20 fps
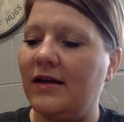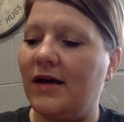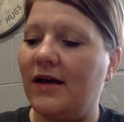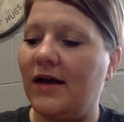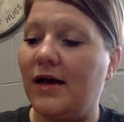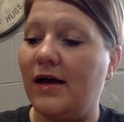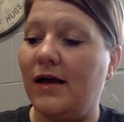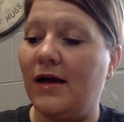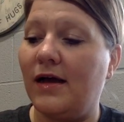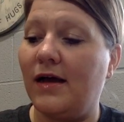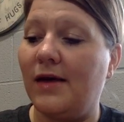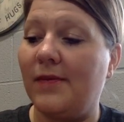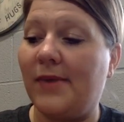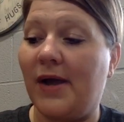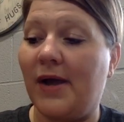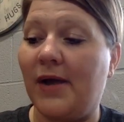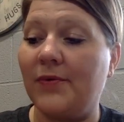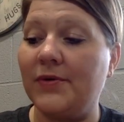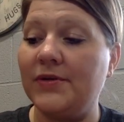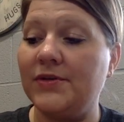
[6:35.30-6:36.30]

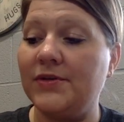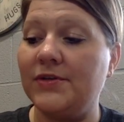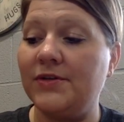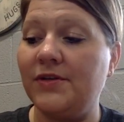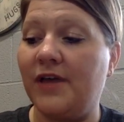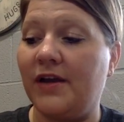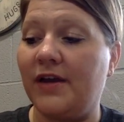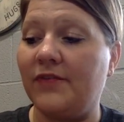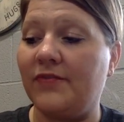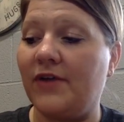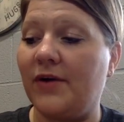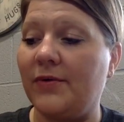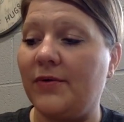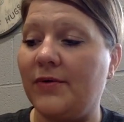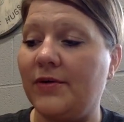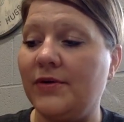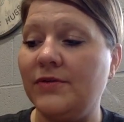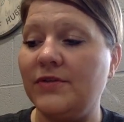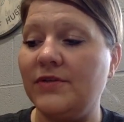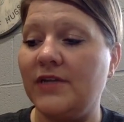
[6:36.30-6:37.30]
I wouldn't do that if I were
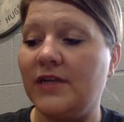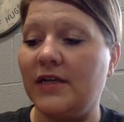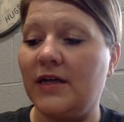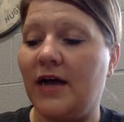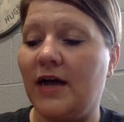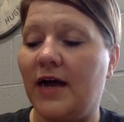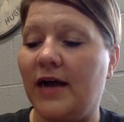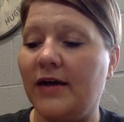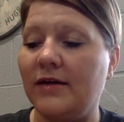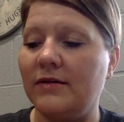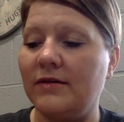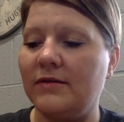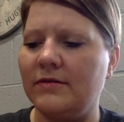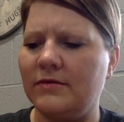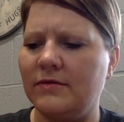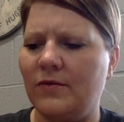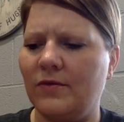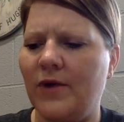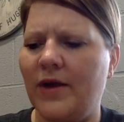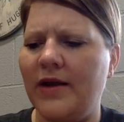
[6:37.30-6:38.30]
you, said Kyle.
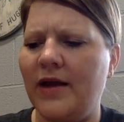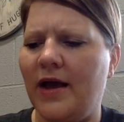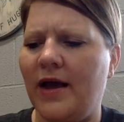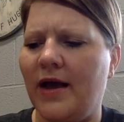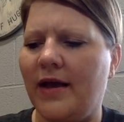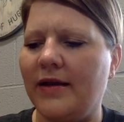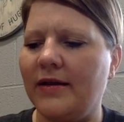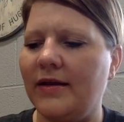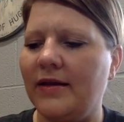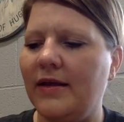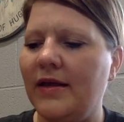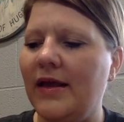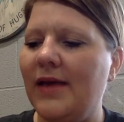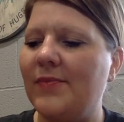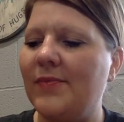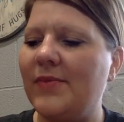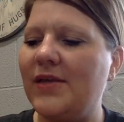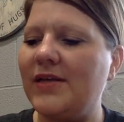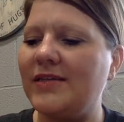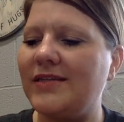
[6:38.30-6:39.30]
Why not?
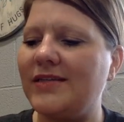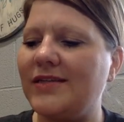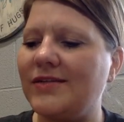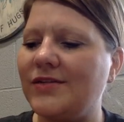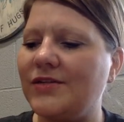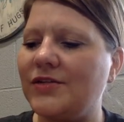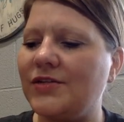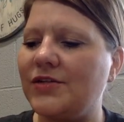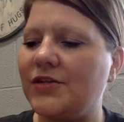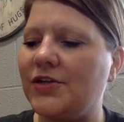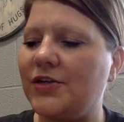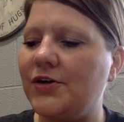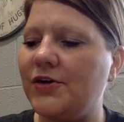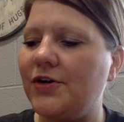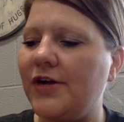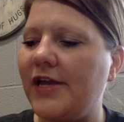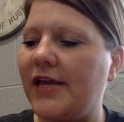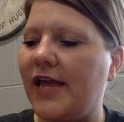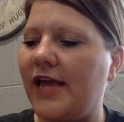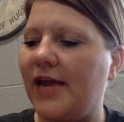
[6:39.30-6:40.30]
Because there's a
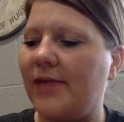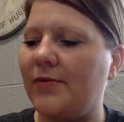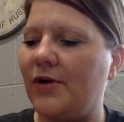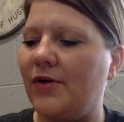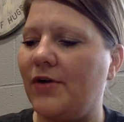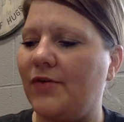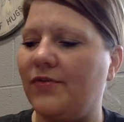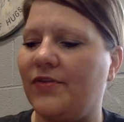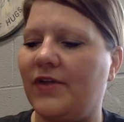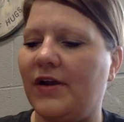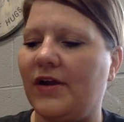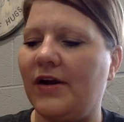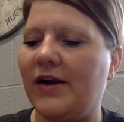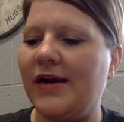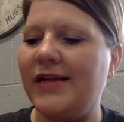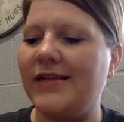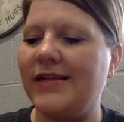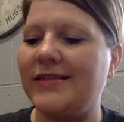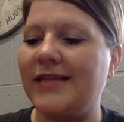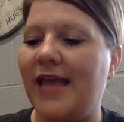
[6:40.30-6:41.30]
security camera over there and
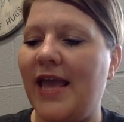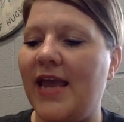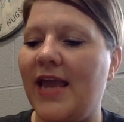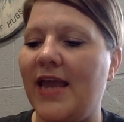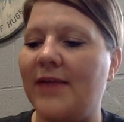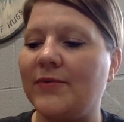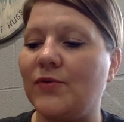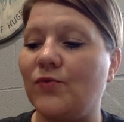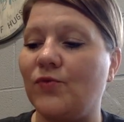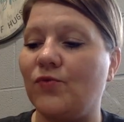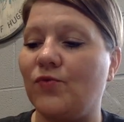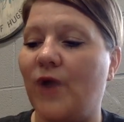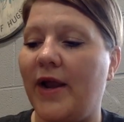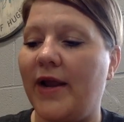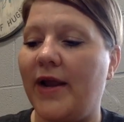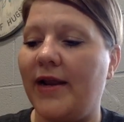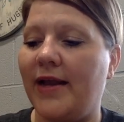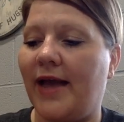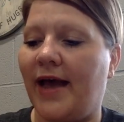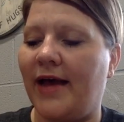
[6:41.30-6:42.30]
it's aimed
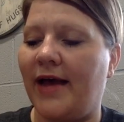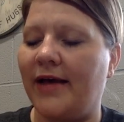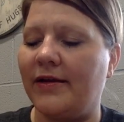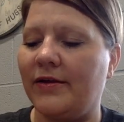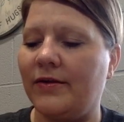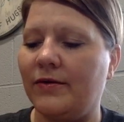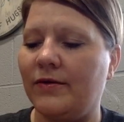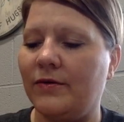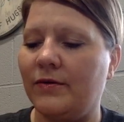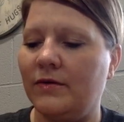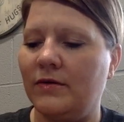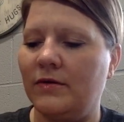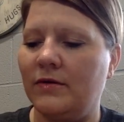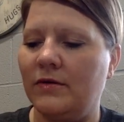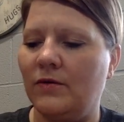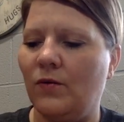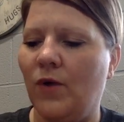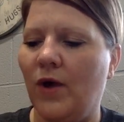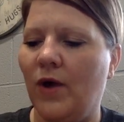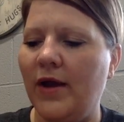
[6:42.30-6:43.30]
right at you.
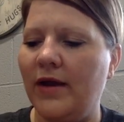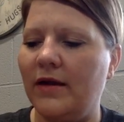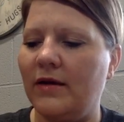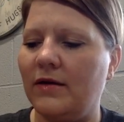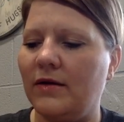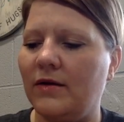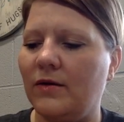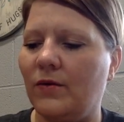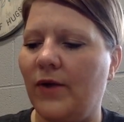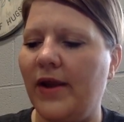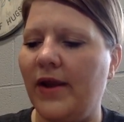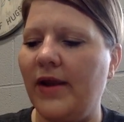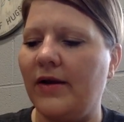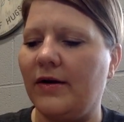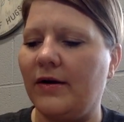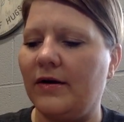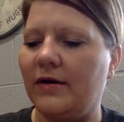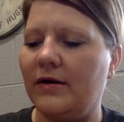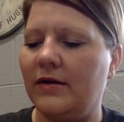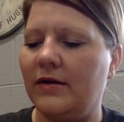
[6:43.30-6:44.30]
What?
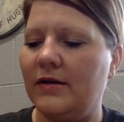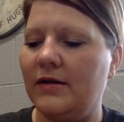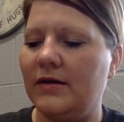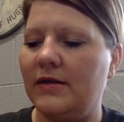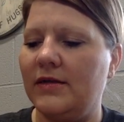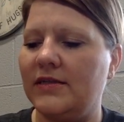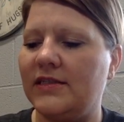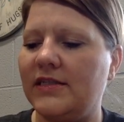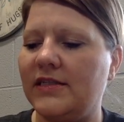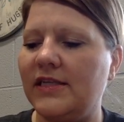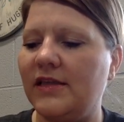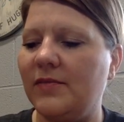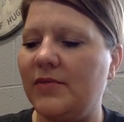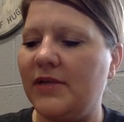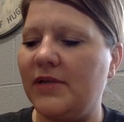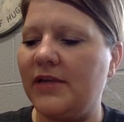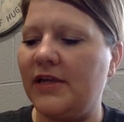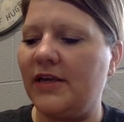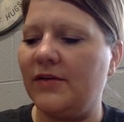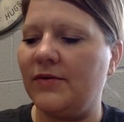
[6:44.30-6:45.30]
Where? See the
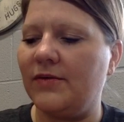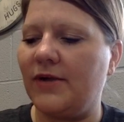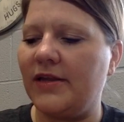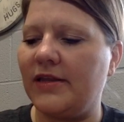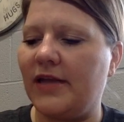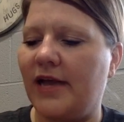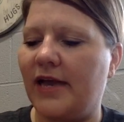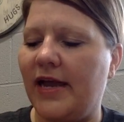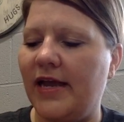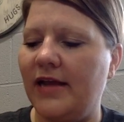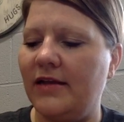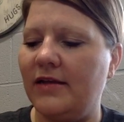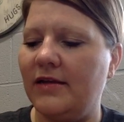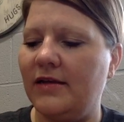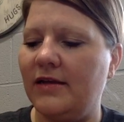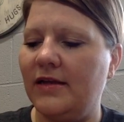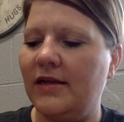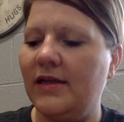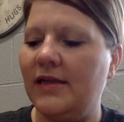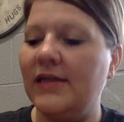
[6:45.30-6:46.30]
blinking red light?
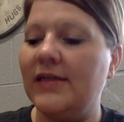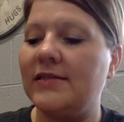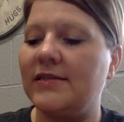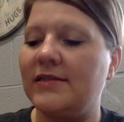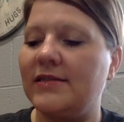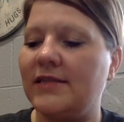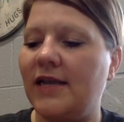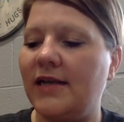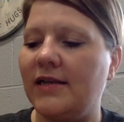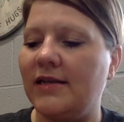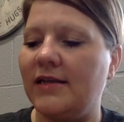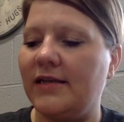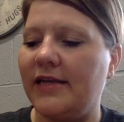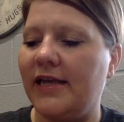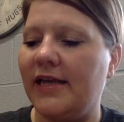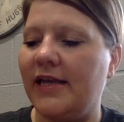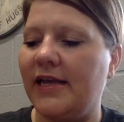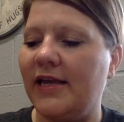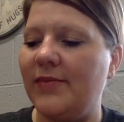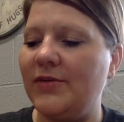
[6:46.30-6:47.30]
Suddenly,
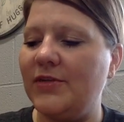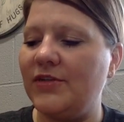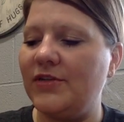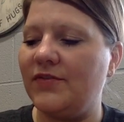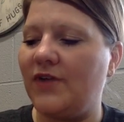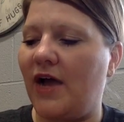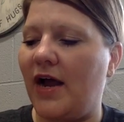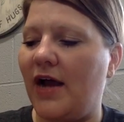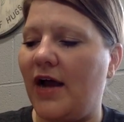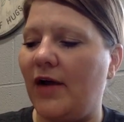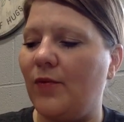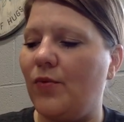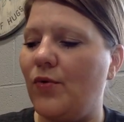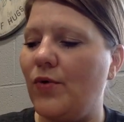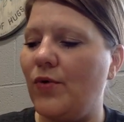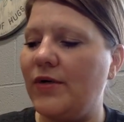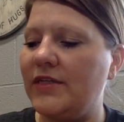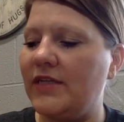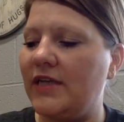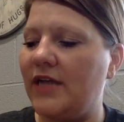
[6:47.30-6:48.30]
an image of Kyle
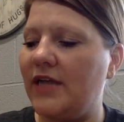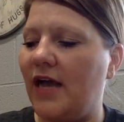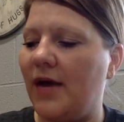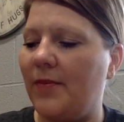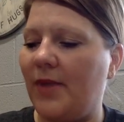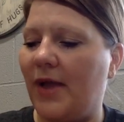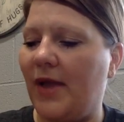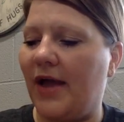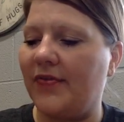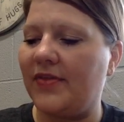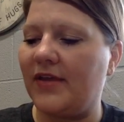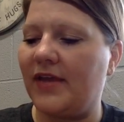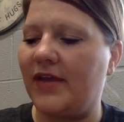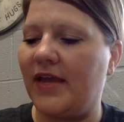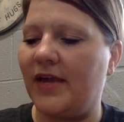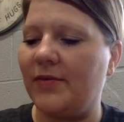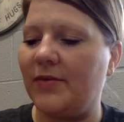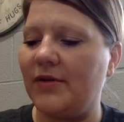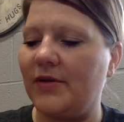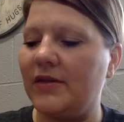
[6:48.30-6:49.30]
pointing up at the
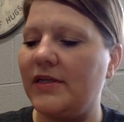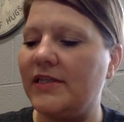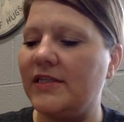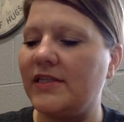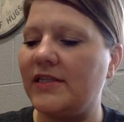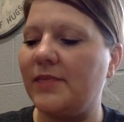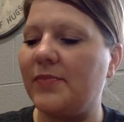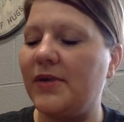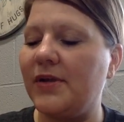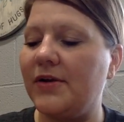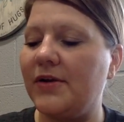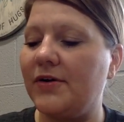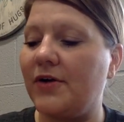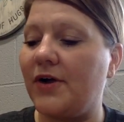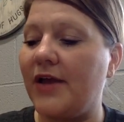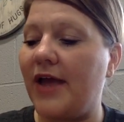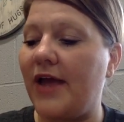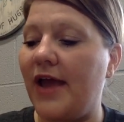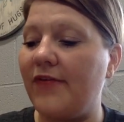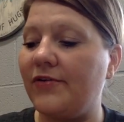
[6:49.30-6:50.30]
camera lens appeared
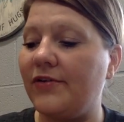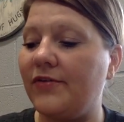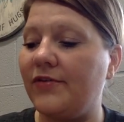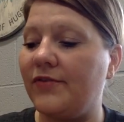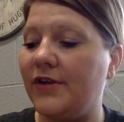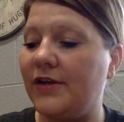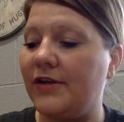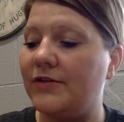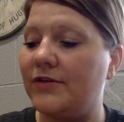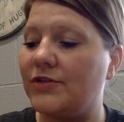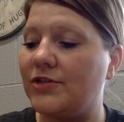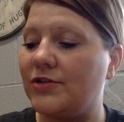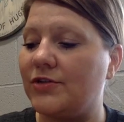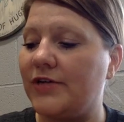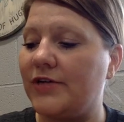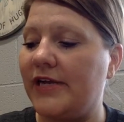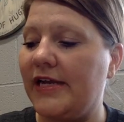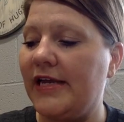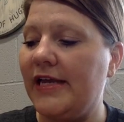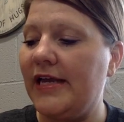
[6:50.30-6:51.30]
on every video
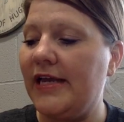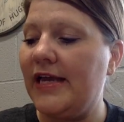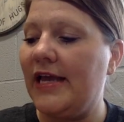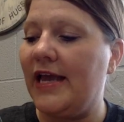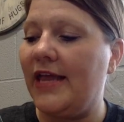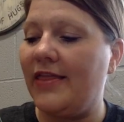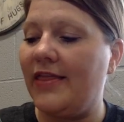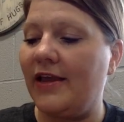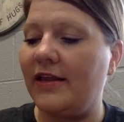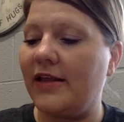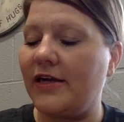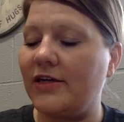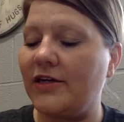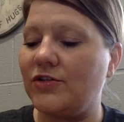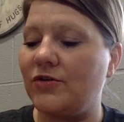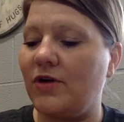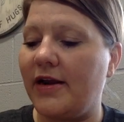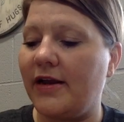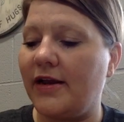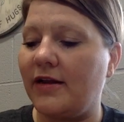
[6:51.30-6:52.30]
screen in the
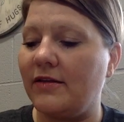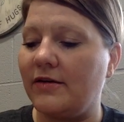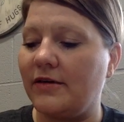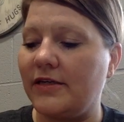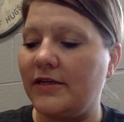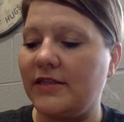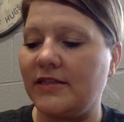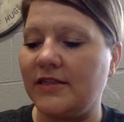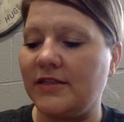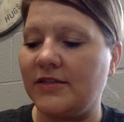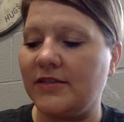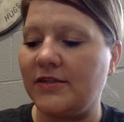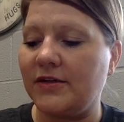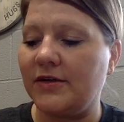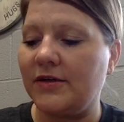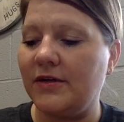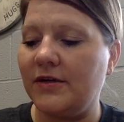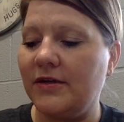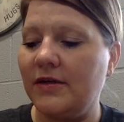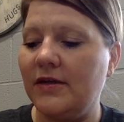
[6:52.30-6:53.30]
Electronic Learning
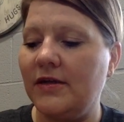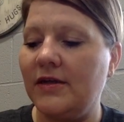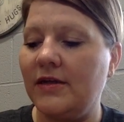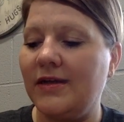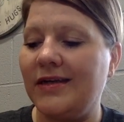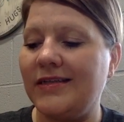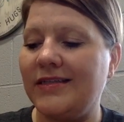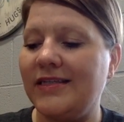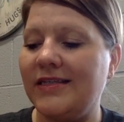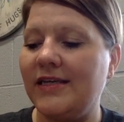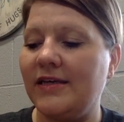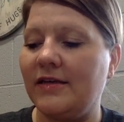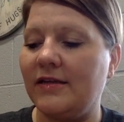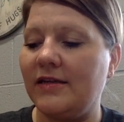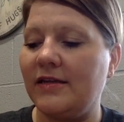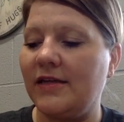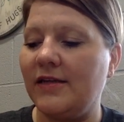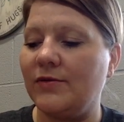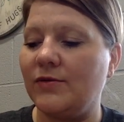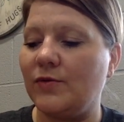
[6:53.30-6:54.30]
Center until
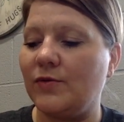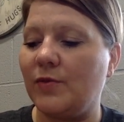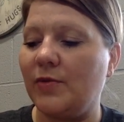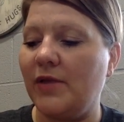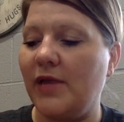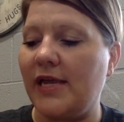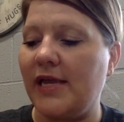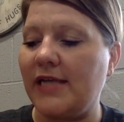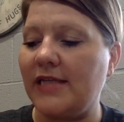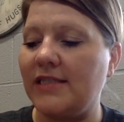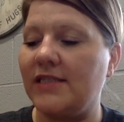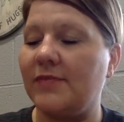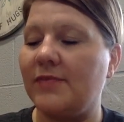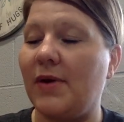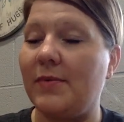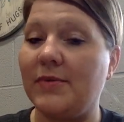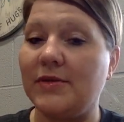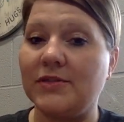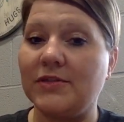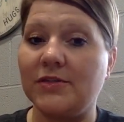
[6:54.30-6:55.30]
he was replaced by
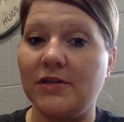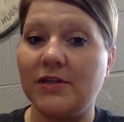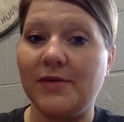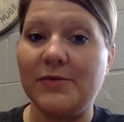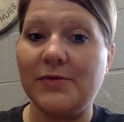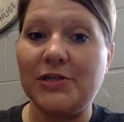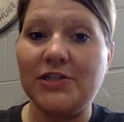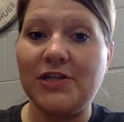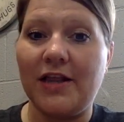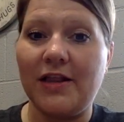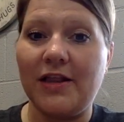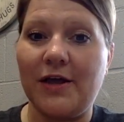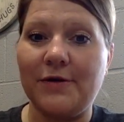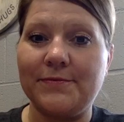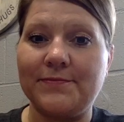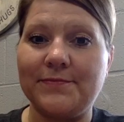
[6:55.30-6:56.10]
Mr. Lemoncello.